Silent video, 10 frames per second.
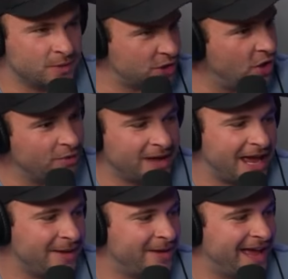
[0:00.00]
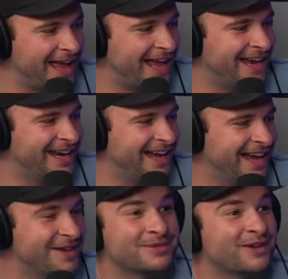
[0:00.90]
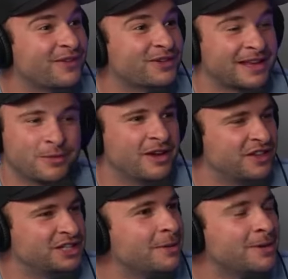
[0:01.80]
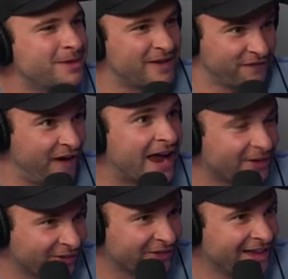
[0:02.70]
It was a home game, and it was our first, like, we were at the WNBA finals.